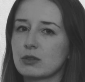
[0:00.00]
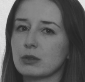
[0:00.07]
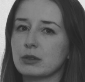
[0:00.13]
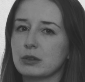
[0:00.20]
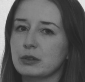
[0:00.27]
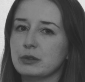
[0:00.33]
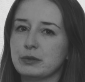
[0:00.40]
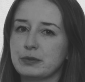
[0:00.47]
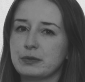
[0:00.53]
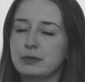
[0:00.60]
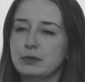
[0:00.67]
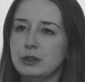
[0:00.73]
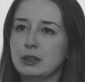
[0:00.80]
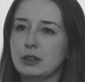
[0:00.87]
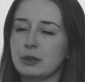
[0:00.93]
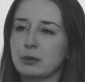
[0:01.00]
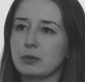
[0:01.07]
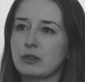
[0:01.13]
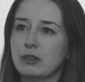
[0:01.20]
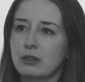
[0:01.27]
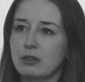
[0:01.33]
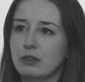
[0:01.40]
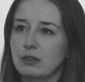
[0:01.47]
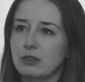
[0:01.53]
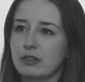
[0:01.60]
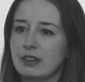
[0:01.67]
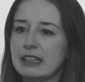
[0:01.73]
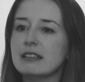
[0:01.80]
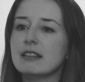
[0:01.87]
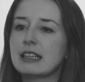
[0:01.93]
sort of you know
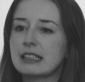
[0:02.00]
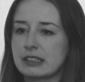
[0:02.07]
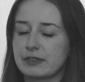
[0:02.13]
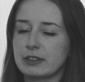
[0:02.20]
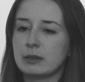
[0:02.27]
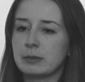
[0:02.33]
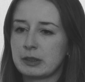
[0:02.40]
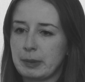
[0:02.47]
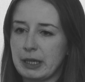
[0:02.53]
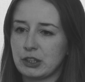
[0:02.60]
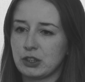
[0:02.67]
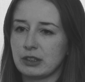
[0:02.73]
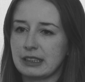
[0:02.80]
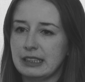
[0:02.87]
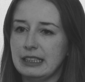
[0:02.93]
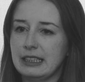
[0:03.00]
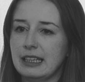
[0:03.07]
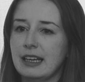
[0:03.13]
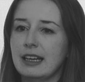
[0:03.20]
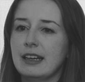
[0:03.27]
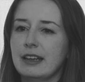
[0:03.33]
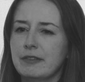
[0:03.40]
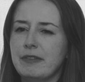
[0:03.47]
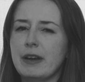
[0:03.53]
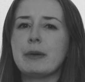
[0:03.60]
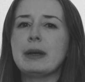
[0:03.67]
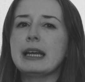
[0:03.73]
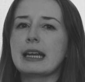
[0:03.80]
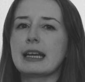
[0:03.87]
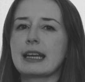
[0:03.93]
th- this film especially
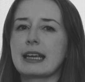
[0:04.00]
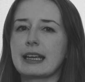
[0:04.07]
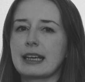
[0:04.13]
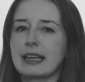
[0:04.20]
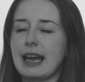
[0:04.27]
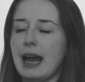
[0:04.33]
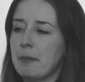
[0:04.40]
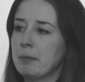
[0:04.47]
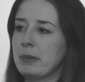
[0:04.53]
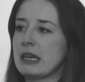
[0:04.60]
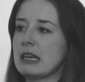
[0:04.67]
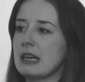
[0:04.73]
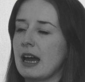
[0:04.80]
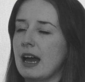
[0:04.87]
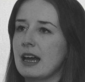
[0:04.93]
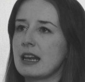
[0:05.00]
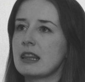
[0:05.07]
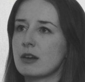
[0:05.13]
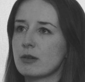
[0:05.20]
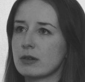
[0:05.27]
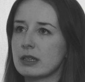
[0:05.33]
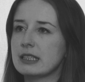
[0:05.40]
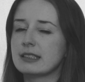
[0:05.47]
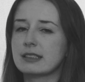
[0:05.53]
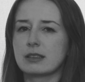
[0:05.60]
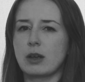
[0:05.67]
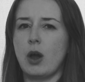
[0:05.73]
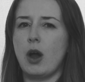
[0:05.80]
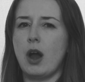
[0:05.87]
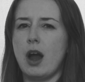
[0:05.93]
very campy, and there is
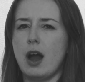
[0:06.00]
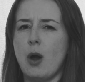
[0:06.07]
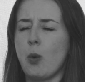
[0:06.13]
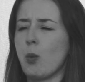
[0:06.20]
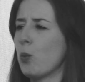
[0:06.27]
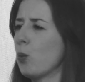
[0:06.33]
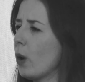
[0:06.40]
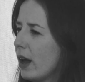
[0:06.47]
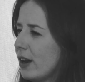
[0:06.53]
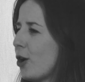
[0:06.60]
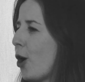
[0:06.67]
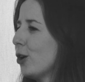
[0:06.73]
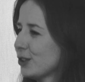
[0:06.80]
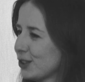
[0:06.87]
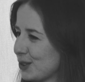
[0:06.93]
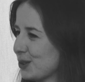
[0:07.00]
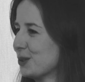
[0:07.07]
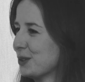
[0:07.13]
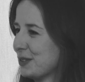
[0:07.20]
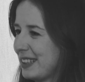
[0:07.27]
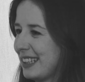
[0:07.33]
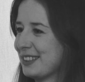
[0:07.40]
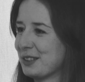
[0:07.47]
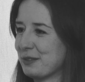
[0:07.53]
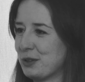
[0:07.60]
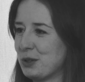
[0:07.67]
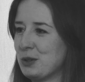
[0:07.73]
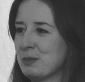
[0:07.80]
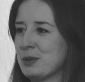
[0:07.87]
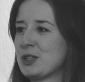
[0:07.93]
a, an odd sort of sense of
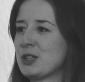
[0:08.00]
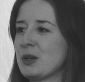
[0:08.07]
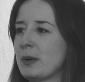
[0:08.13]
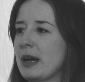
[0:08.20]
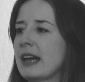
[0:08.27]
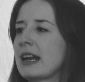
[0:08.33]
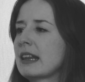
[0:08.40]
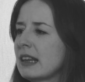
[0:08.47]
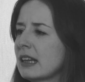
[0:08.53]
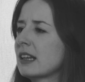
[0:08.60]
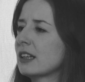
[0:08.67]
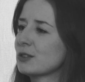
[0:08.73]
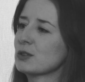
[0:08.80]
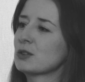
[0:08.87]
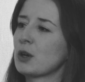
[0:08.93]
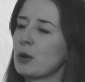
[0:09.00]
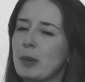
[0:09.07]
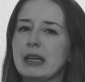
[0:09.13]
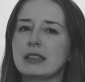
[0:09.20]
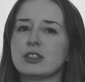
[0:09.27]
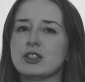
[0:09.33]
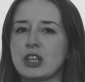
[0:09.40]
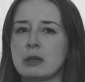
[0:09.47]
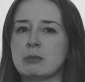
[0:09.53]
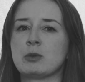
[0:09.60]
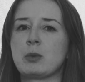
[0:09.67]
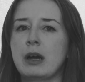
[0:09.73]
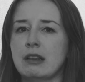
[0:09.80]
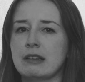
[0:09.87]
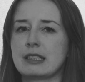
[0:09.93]
humor yeah. to it and i think that does go back to james
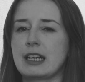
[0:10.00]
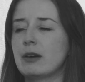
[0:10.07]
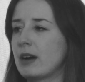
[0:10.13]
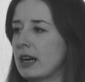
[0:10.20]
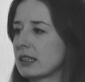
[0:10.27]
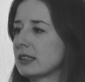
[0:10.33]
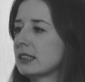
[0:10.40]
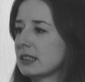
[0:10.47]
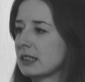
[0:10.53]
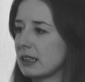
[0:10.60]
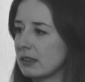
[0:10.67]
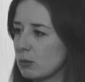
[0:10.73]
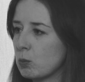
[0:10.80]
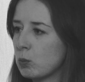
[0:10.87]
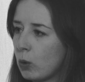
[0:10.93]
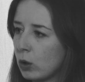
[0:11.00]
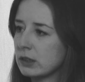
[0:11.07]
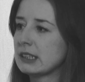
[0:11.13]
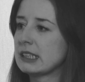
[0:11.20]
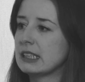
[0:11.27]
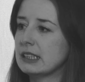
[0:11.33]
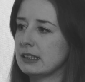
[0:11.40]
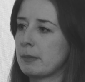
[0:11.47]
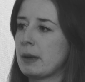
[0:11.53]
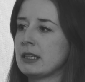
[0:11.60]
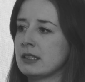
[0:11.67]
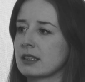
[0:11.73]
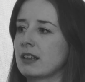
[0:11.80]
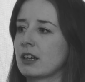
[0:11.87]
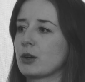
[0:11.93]
Whale, the director wanting and
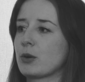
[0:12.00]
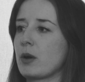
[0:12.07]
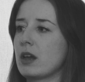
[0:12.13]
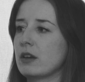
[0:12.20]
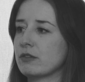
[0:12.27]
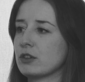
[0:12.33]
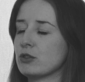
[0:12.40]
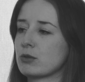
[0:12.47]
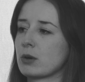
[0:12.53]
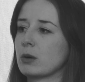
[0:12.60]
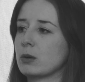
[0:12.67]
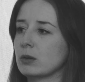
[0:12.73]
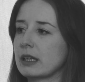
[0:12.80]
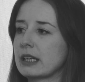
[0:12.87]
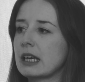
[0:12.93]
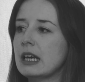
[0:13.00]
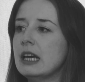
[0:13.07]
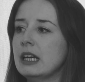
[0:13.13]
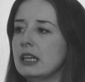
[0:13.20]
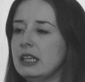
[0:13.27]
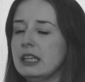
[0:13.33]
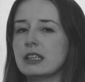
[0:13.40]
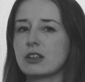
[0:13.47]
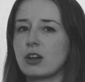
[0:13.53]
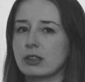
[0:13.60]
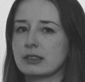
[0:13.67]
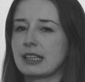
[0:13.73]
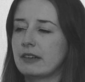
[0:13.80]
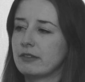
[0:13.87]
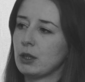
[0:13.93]
demanding that creative control like yeah. he
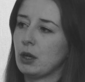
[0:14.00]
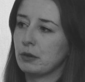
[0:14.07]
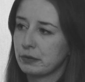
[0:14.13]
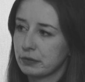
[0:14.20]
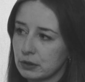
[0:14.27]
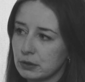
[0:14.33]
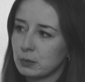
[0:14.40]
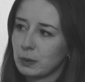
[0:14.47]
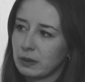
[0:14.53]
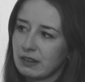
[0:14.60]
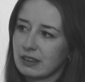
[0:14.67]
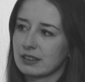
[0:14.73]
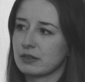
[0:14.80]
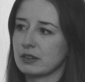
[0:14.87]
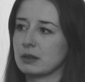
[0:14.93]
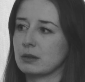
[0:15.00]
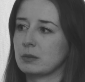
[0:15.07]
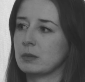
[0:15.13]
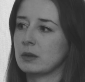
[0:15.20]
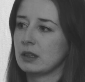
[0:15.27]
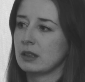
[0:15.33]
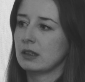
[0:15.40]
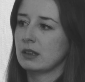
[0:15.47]
got to have a lot of fun with this at the same film. time though